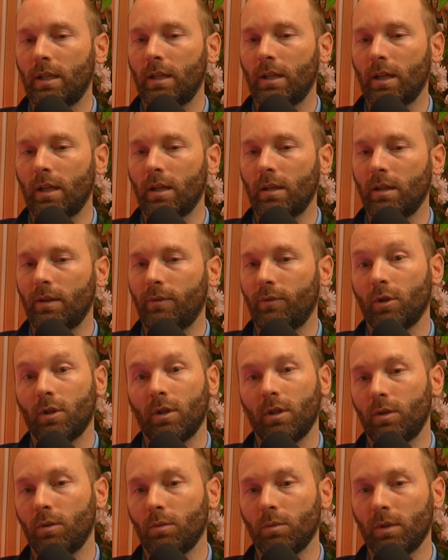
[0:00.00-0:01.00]
If you're going
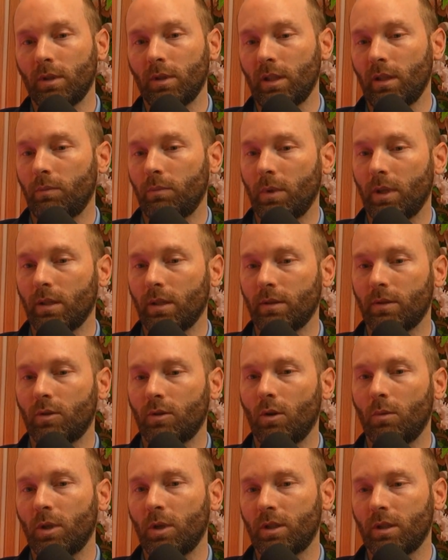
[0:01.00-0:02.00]
to do relief, because so
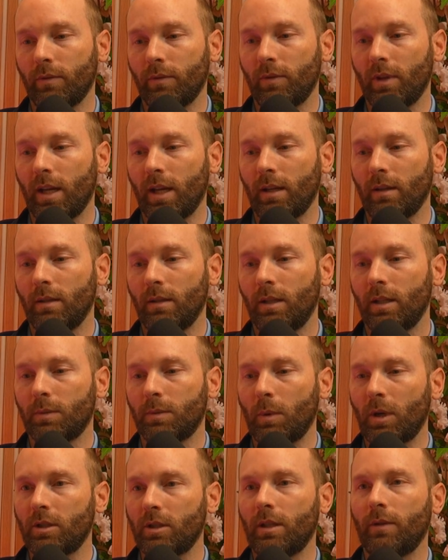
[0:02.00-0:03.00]
much of that,
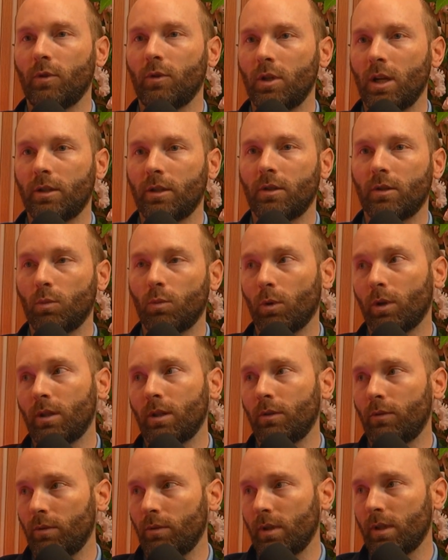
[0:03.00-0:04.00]
especially if you're not just working
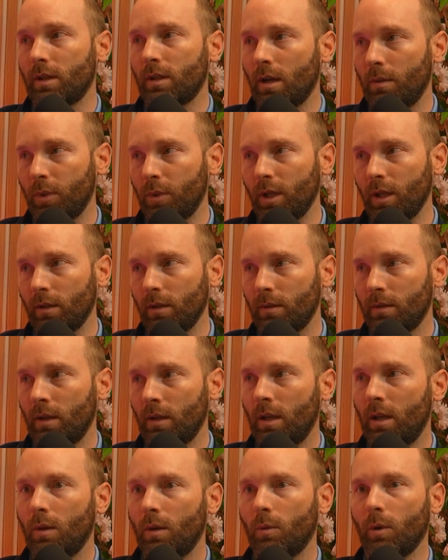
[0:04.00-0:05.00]
through these companies
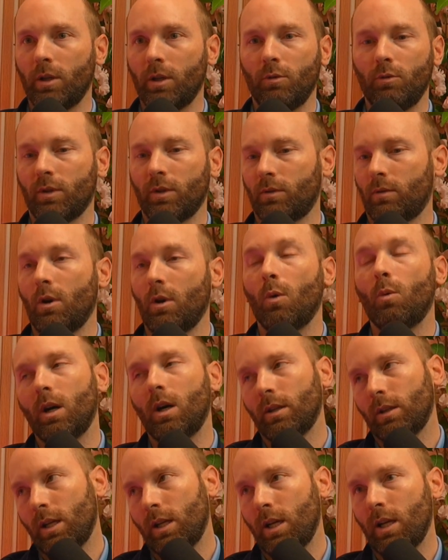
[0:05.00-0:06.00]
where you just go
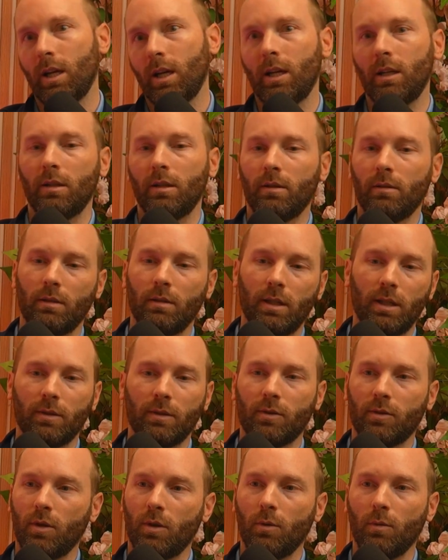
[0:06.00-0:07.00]
online and it's
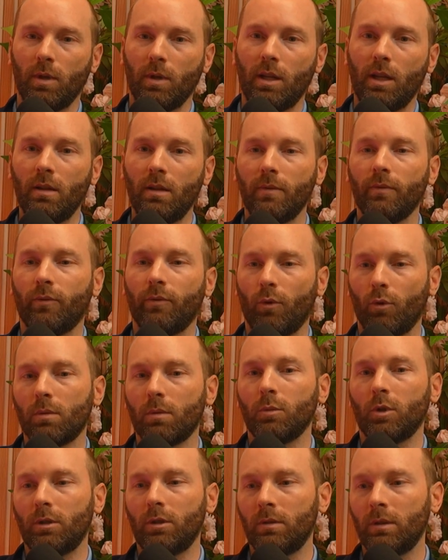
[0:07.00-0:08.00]
so
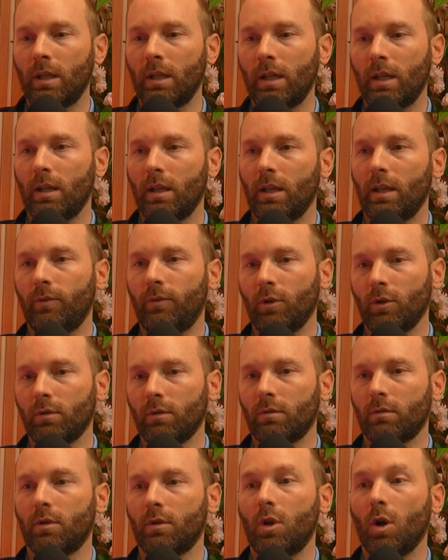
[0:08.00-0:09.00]
informal. If you're
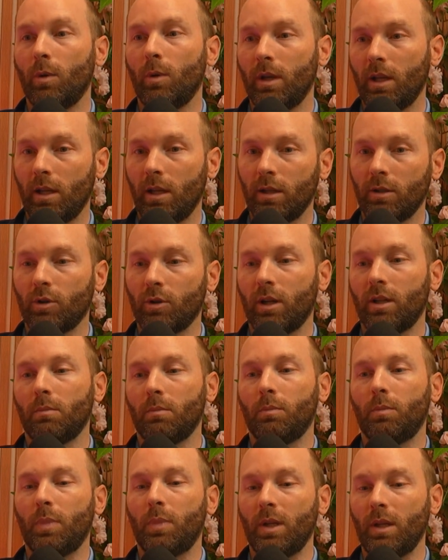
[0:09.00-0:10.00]
going in and trying to
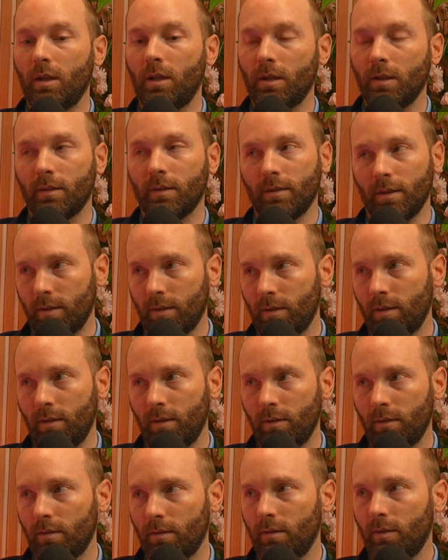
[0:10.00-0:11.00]
be consistent,
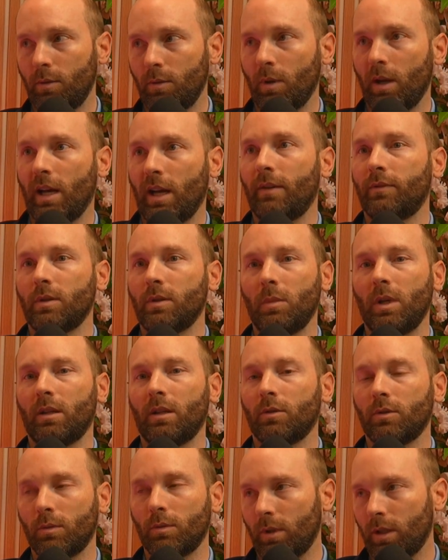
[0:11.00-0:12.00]
you have to make
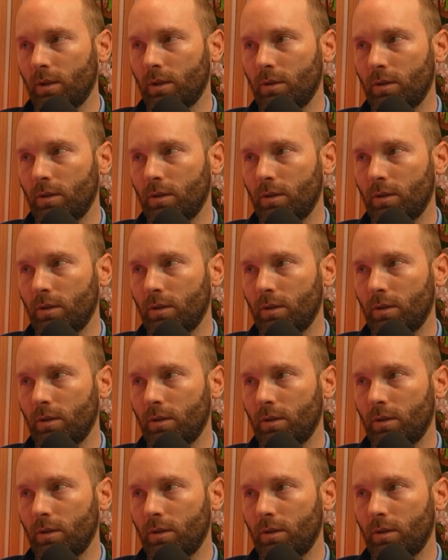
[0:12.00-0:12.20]
those relationships.